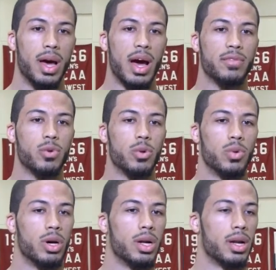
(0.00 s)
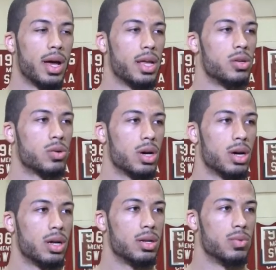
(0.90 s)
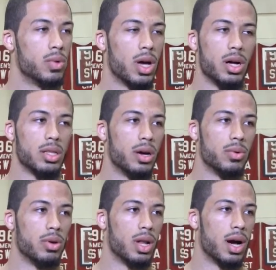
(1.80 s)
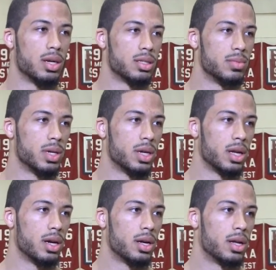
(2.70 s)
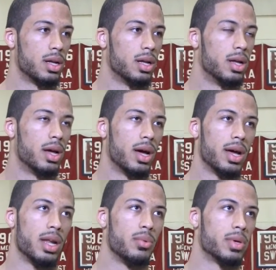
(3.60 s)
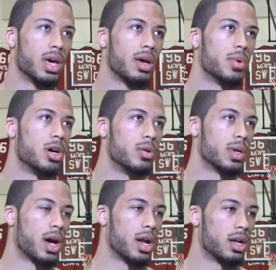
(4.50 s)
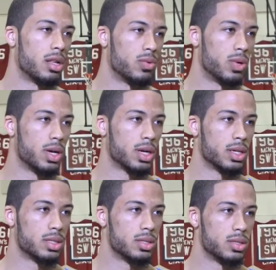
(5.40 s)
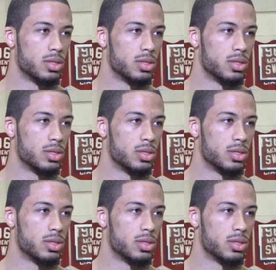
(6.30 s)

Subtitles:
After we won at UConn, we all thought we were locked to be in there. And then we came home and got another win against